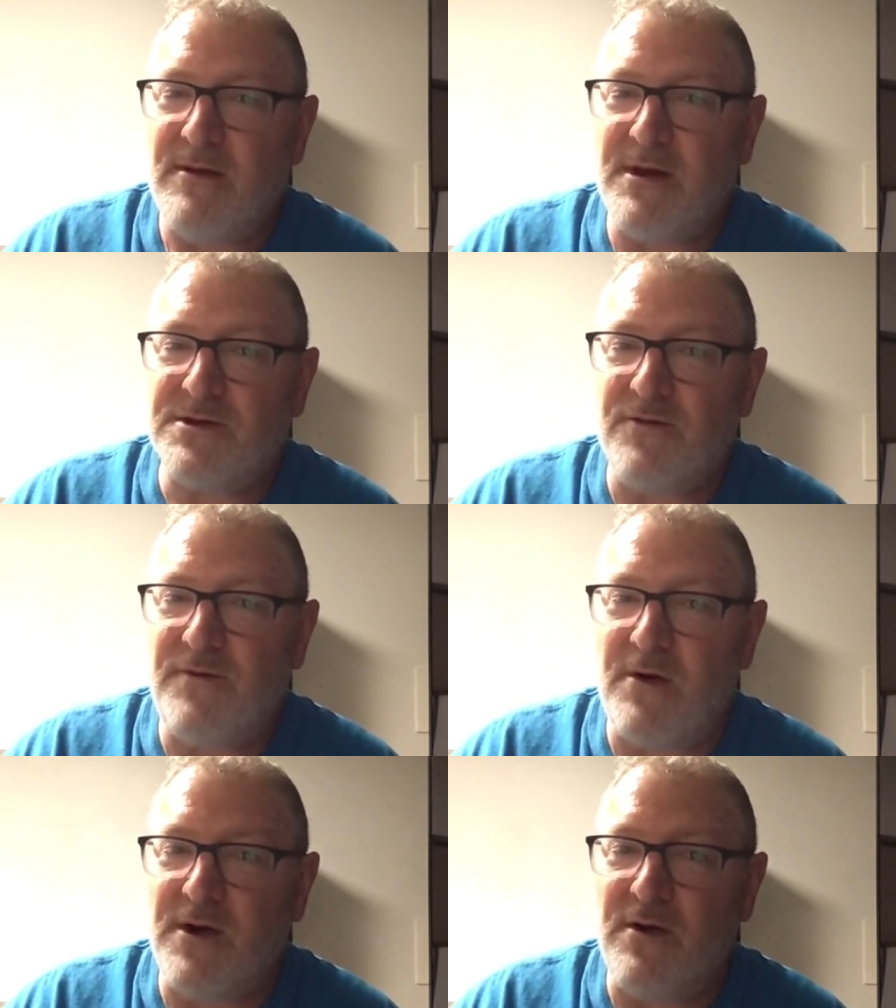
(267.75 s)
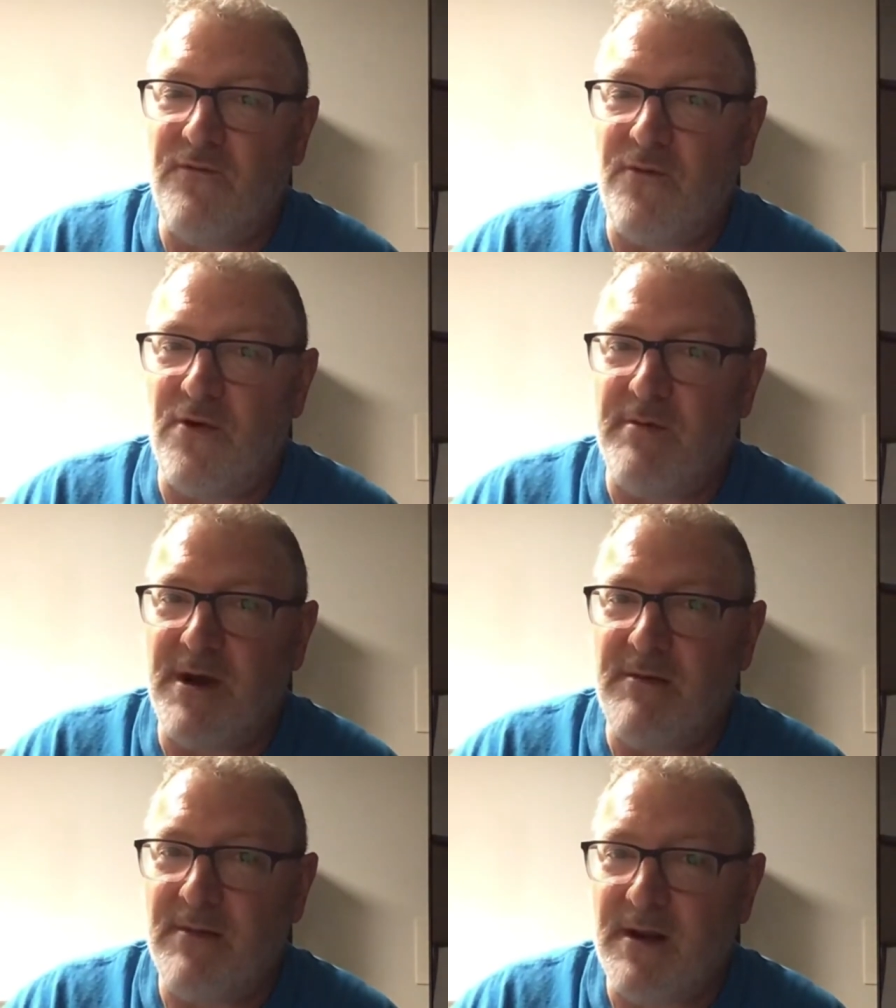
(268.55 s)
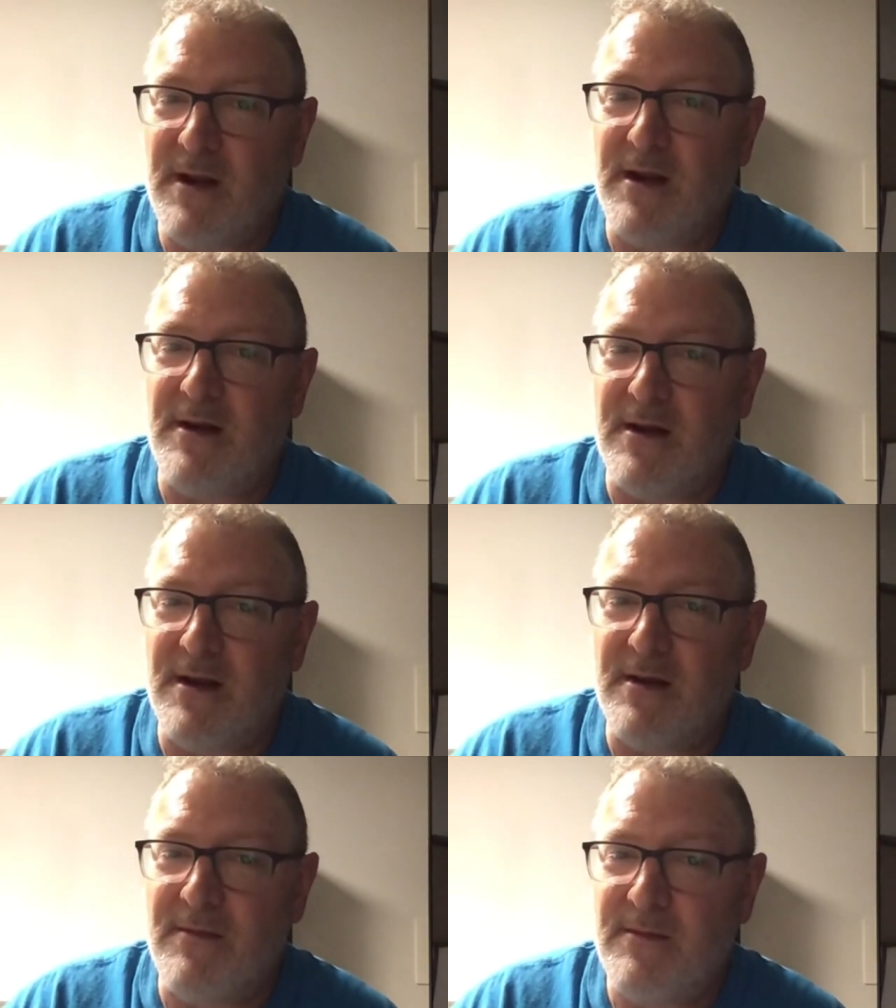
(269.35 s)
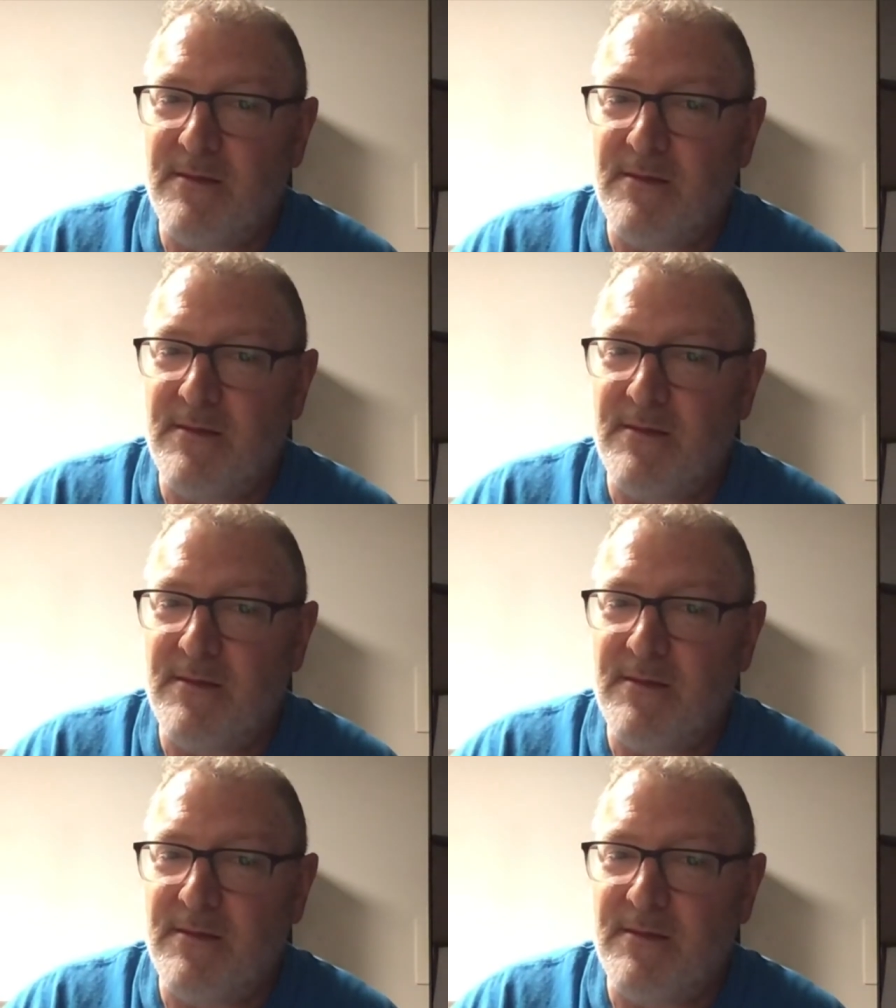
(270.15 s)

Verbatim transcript: Things are very good for me, and uh,